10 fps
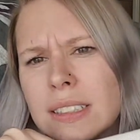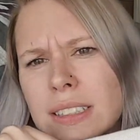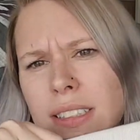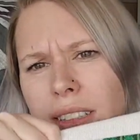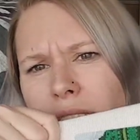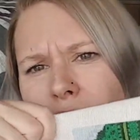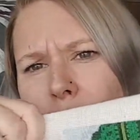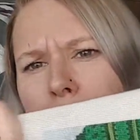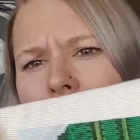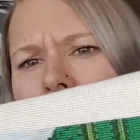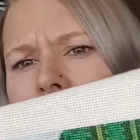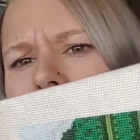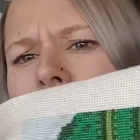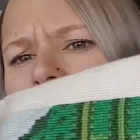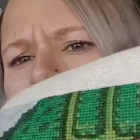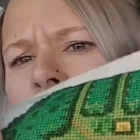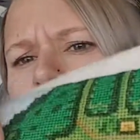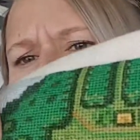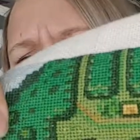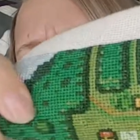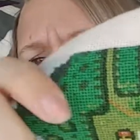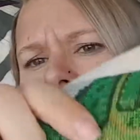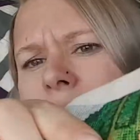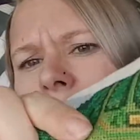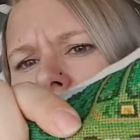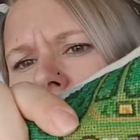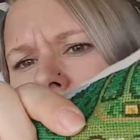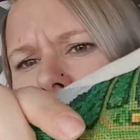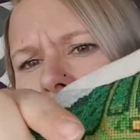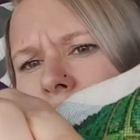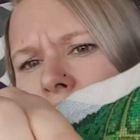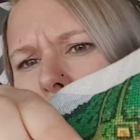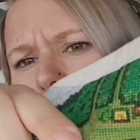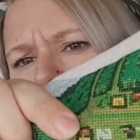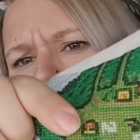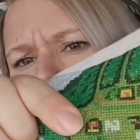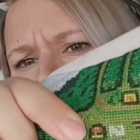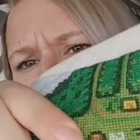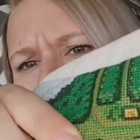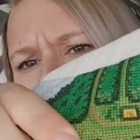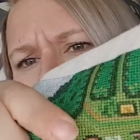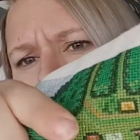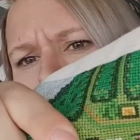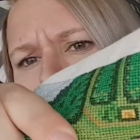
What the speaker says: Since there's so many little, like, see these little houses, little bits, there's probably like 1 or